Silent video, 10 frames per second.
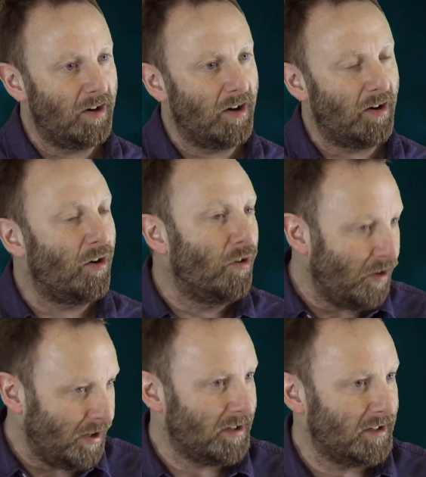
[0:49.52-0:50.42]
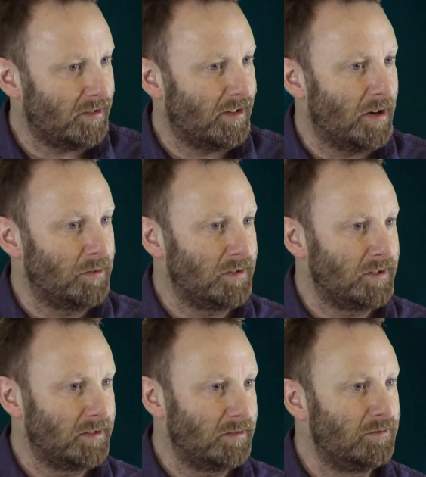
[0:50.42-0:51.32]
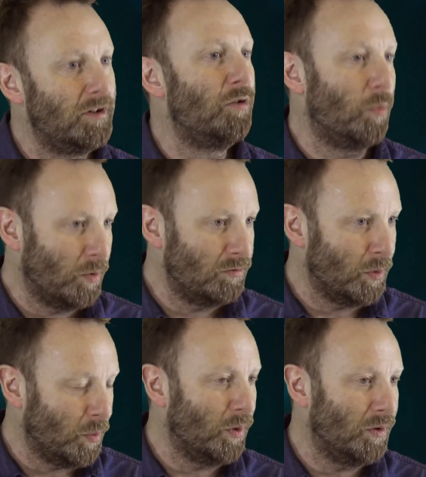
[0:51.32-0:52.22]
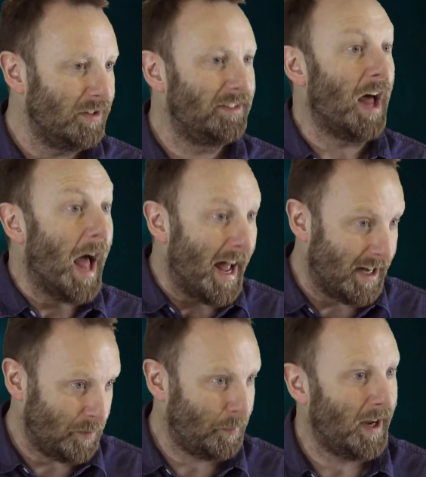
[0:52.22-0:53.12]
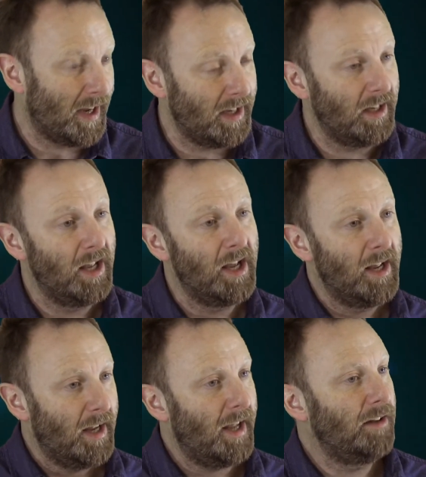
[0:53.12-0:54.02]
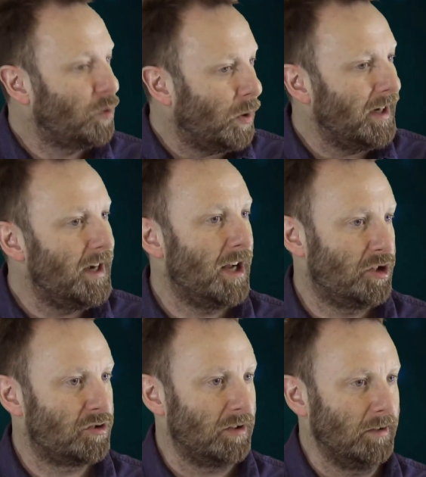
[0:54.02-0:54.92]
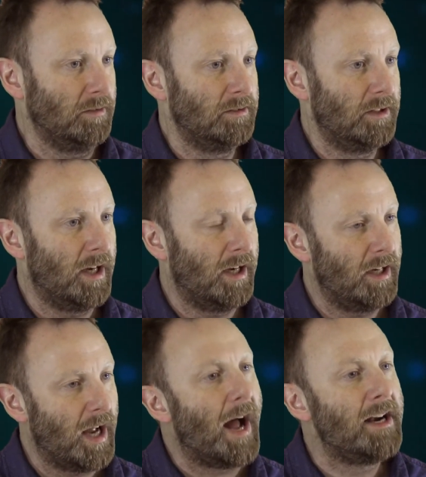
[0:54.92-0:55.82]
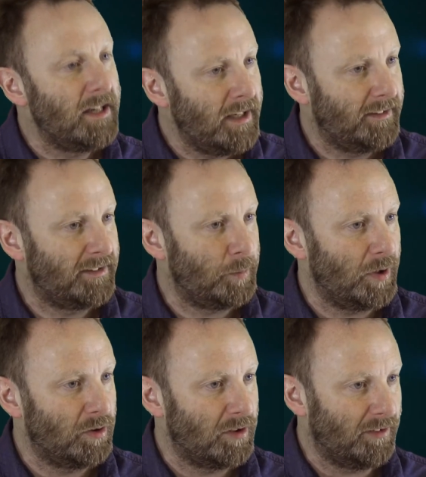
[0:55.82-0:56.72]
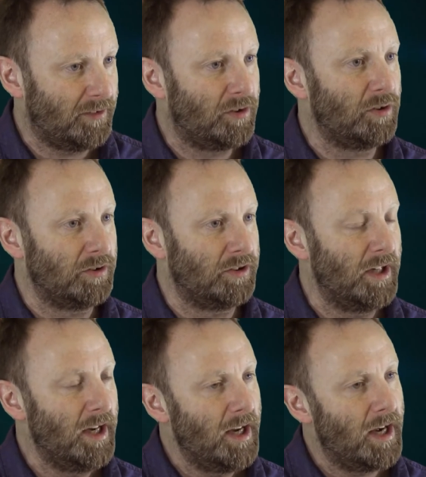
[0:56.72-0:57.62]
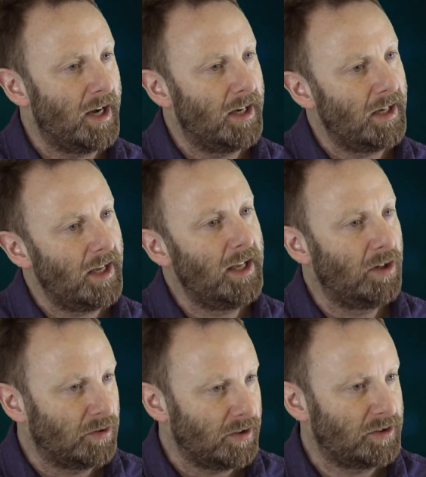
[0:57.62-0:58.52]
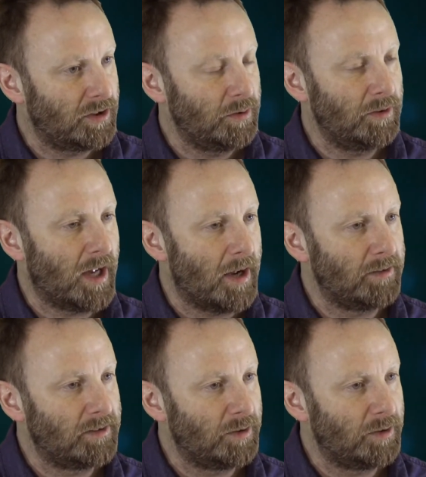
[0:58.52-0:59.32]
oriented around rewards and pay is quite natural and needs to be understood in order to